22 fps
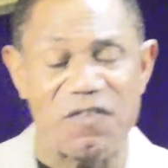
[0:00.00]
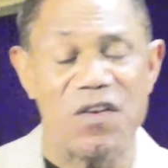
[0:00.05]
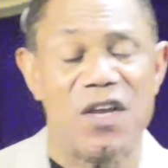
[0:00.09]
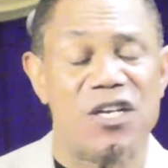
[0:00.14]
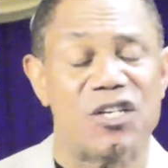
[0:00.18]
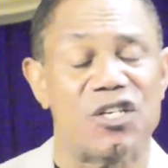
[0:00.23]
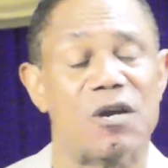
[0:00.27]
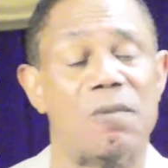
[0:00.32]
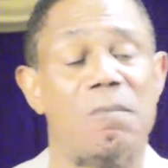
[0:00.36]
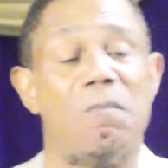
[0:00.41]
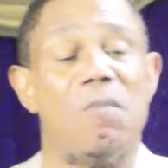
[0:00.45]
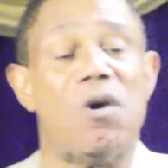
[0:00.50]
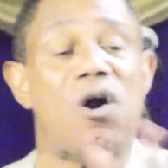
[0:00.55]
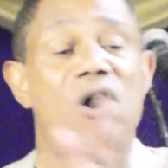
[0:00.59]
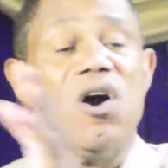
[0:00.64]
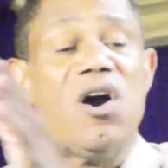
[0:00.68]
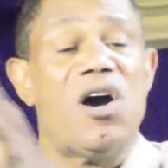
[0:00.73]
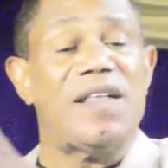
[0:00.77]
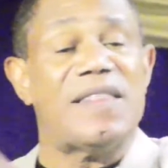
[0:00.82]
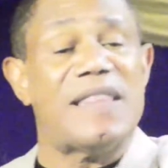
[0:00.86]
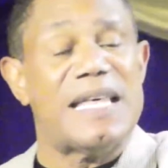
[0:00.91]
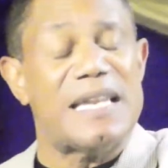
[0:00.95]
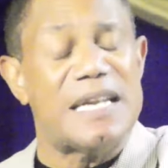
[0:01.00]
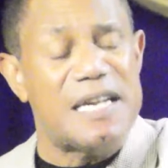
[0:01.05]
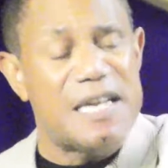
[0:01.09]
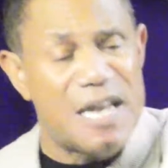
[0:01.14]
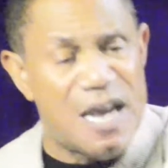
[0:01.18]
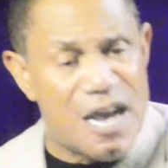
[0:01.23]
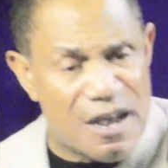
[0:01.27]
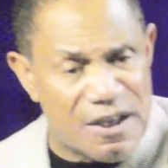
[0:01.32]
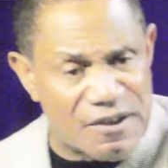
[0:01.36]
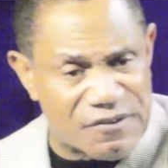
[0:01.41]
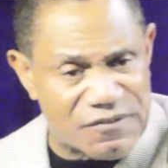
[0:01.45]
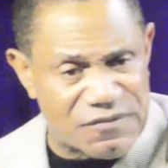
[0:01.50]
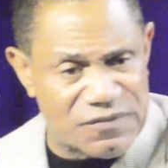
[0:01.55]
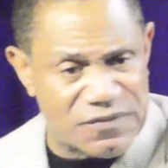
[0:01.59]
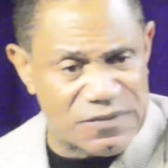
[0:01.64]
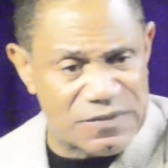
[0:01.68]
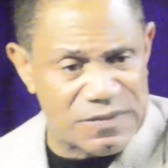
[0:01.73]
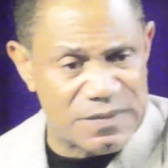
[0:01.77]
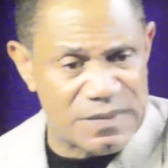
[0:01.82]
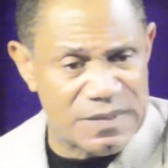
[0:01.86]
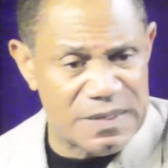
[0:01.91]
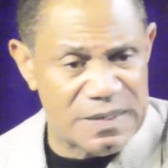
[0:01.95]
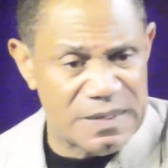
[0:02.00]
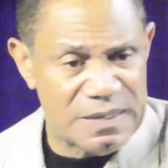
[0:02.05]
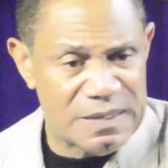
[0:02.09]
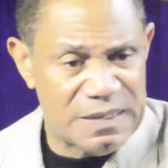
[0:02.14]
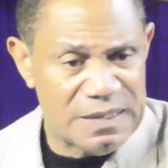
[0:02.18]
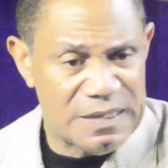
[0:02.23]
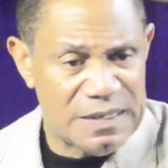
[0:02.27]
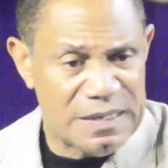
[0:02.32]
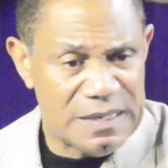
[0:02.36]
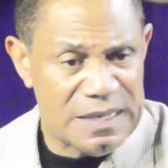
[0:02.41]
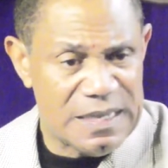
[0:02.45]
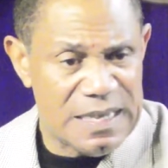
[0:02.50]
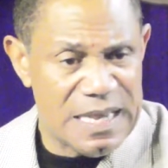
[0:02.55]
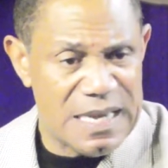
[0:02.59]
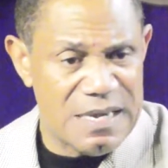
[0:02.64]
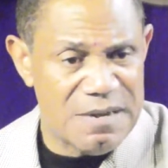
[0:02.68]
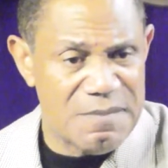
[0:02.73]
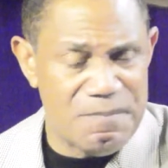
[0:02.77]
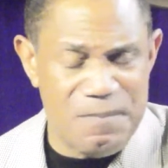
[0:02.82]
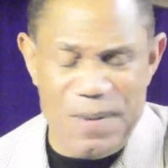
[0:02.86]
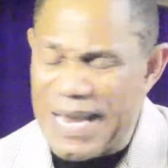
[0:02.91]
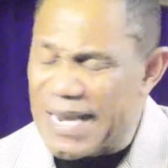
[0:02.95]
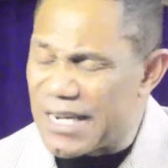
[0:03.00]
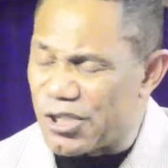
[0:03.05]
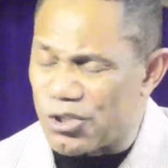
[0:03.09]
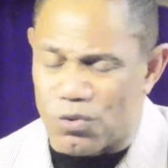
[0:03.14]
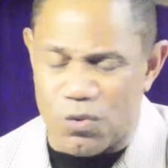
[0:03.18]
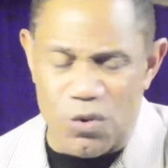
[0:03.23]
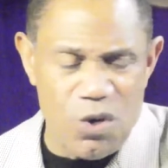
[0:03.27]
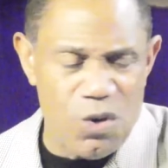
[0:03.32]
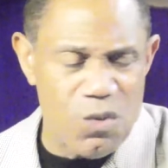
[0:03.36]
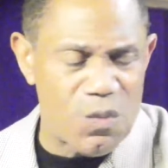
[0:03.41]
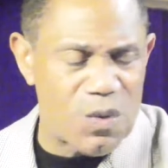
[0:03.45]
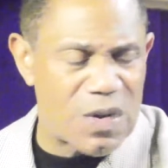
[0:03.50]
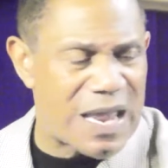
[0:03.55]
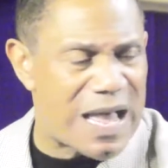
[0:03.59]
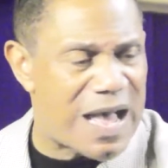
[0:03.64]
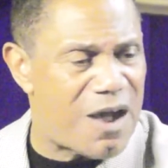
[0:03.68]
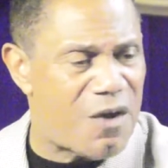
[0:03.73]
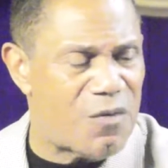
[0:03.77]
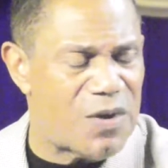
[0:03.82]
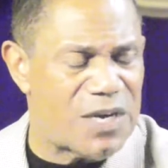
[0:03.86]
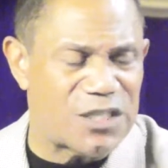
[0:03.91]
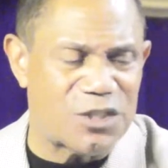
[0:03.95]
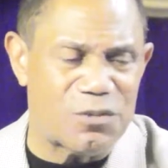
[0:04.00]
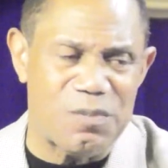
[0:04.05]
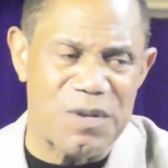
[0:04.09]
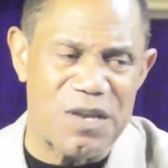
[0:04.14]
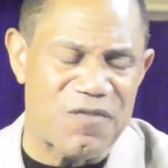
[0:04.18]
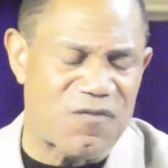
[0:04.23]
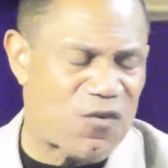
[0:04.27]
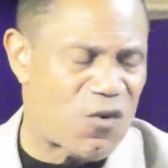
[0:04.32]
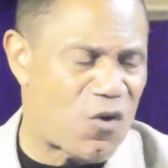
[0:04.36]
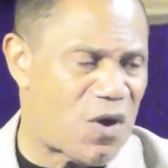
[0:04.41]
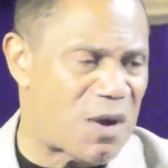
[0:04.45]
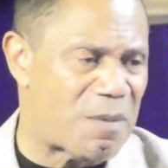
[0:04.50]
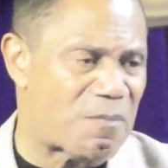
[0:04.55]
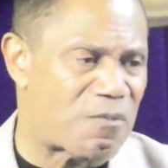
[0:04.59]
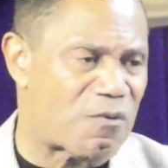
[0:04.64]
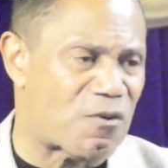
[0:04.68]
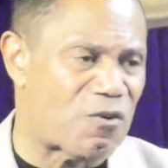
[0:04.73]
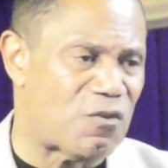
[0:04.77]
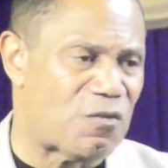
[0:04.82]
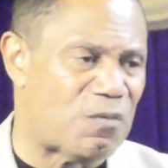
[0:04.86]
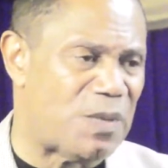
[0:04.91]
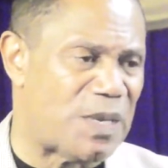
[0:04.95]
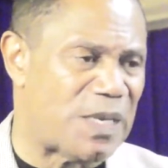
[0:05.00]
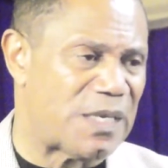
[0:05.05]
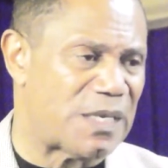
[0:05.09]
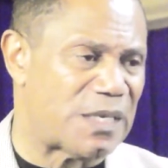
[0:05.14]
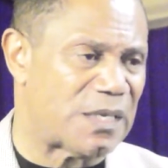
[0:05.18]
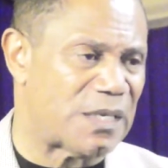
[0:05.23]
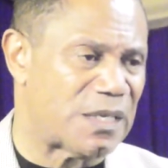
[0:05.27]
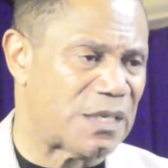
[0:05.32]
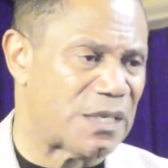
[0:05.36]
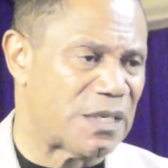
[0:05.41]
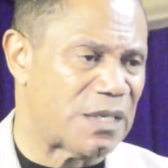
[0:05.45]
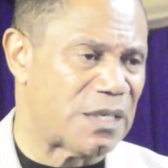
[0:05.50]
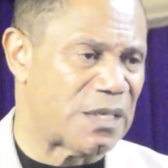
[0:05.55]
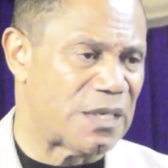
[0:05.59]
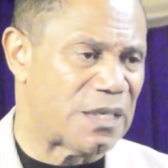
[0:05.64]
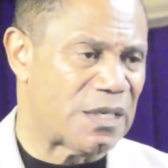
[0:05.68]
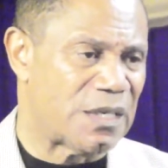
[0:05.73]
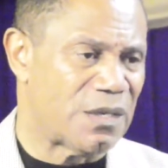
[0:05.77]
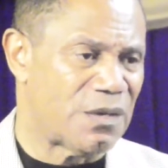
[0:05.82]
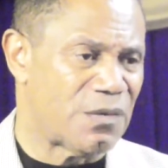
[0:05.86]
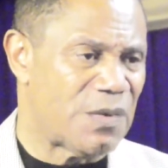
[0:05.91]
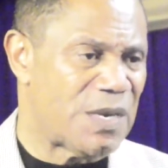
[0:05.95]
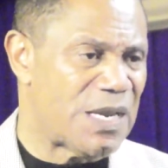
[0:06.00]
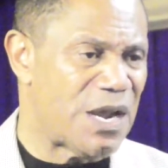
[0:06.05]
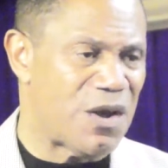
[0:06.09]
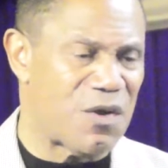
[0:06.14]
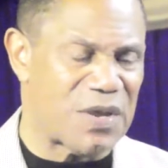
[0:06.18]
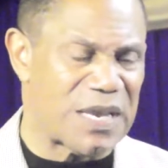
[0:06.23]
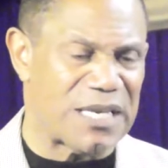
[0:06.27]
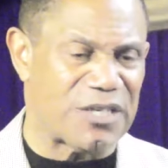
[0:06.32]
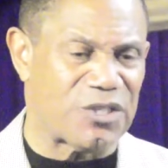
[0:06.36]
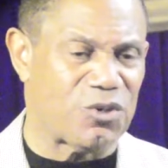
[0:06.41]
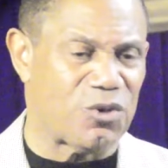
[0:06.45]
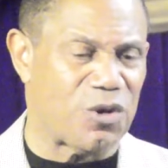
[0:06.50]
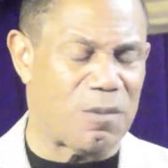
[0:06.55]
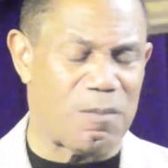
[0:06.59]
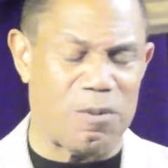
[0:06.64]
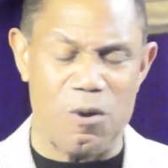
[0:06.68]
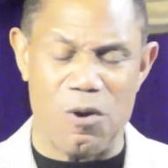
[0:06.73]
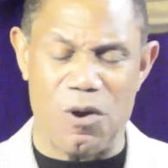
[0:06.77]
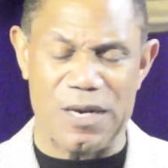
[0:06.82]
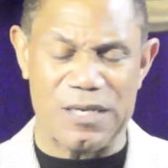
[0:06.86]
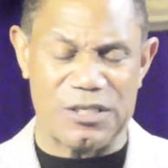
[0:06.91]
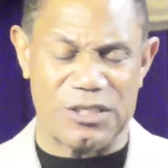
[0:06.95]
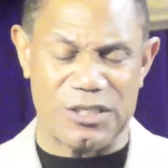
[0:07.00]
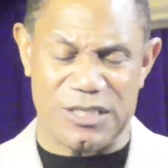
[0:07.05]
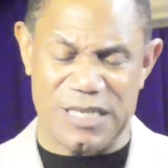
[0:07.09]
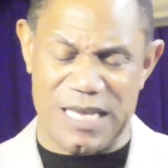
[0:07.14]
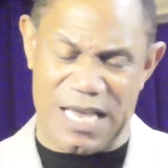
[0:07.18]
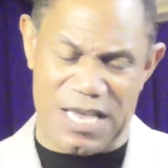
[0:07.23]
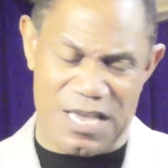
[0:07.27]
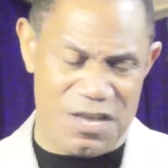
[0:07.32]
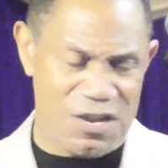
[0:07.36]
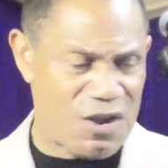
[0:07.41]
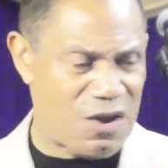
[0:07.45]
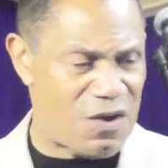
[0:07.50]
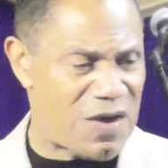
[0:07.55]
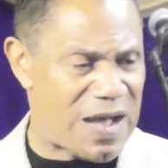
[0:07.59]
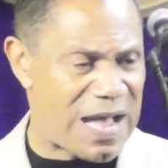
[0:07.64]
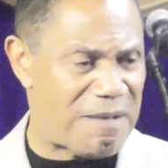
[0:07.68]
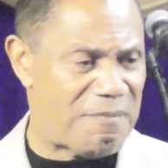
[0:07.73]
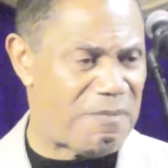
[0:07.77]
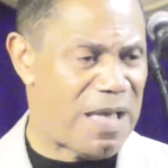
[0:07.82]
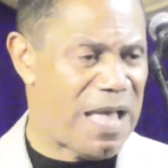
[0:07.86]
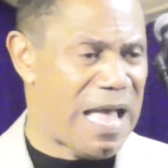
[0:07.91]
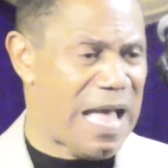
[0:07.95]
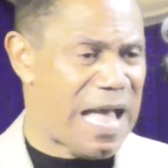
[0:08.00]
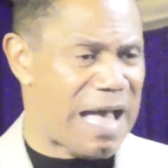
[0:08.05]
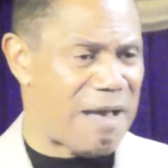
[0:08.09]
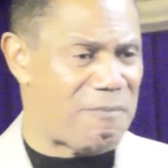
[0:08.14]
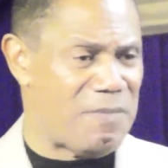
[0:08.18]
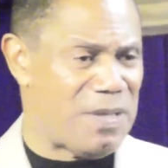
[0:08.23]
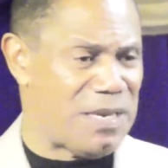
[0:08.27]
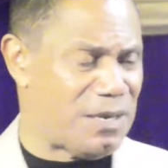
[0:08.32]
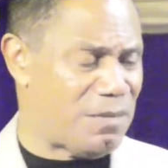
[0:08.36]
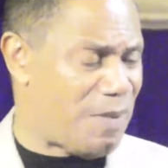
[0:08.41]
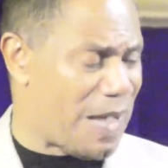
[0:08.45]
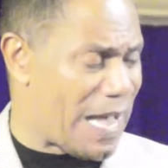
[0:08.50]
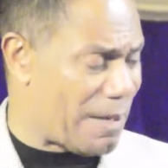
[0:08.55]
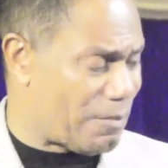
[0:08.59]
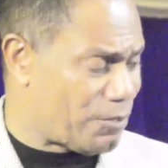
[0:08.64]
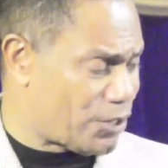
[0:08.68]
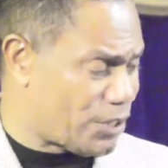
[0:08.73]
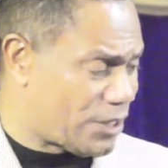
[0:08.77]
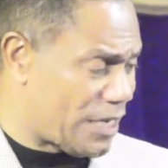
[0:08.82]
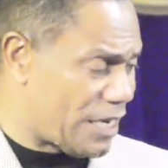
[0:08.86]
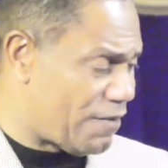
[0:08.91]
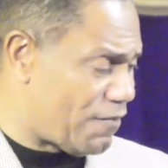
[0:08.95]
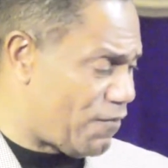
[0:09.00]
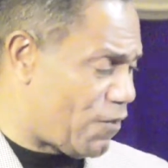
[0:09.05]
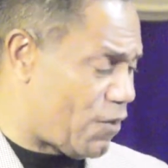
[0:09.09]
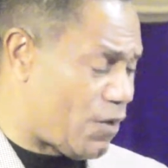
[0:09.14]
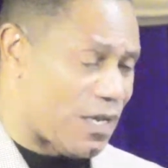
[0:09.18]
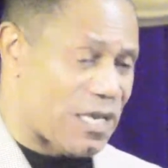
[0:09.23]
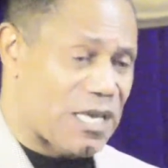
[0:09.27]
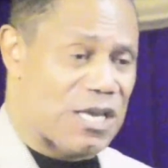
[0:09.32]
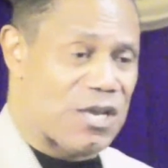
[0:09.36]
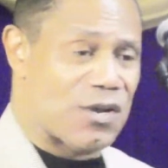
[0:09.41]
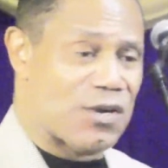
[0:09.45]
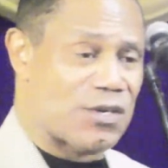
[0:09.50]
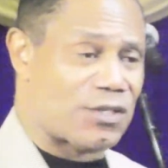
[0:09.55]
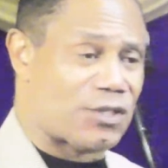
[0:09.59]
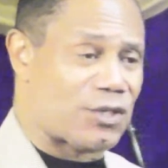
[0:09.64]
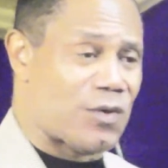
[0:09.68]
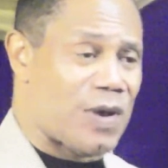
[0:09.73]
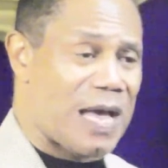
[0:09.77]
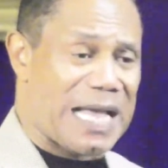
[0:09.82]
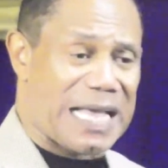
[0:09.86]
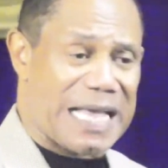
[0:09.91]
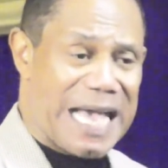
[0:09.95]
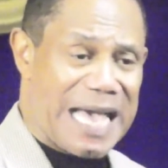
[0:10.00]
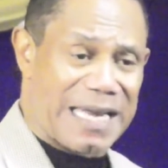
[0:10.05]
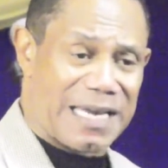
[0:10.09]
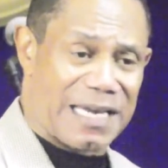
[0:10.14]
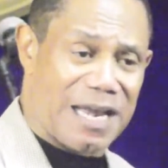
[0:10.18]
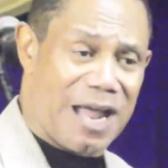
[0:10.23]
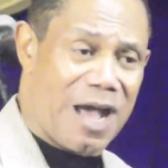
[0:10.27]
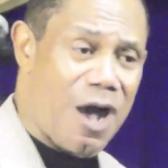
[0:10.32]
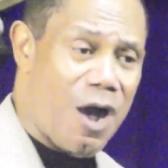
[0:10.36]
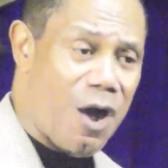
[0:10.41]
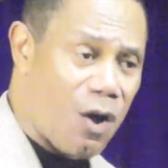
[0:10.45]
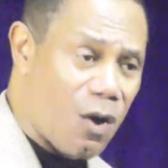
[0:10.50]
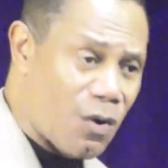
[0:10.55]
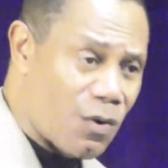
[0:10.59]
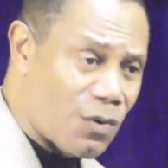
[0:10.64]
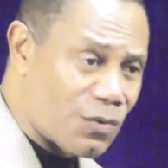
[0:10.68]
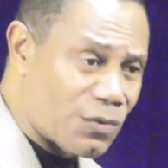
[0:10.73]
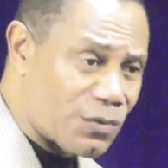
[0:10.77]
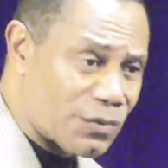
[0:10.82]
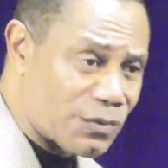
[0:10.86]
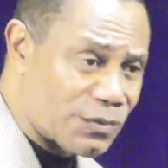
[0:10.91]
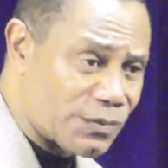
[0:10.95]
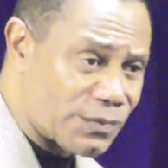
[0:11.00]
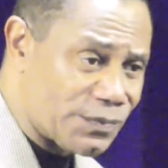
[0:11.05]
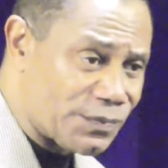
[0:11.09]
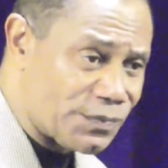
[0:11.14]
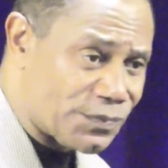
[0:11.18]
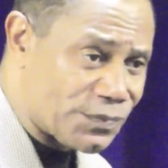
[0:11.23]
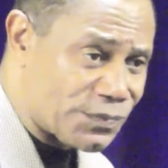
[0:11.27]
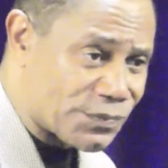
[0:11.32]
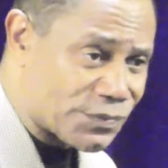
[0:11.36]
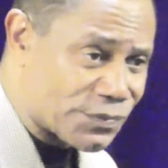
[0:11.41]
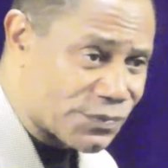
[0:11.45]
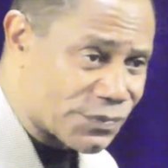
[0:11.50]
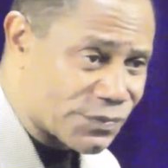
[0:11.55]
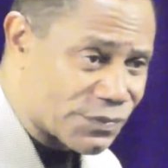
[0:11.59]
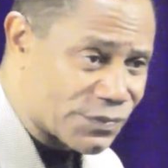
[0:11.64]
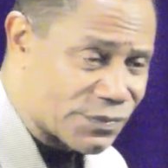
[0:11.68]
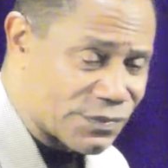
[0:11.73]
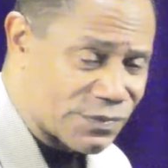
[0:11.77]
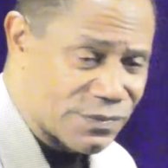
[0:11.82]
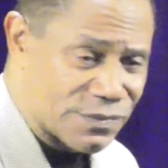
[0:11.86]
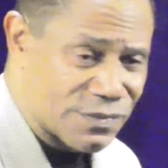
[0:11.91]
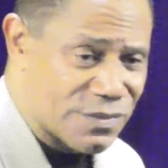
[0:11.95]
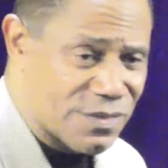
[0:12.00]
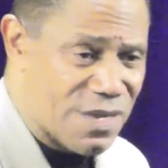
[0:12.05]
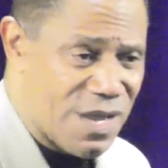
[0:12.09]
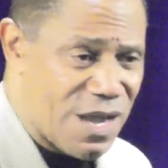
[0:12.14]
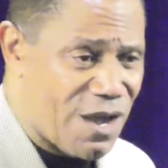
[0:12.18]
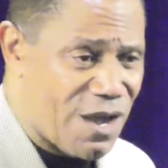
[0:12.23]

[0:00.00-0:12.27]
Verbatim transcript: to more than enough. And the biggest room will always be for improvement. We don't get to a point to say, you know, I've been to Bible study for a year, so I got it all. No,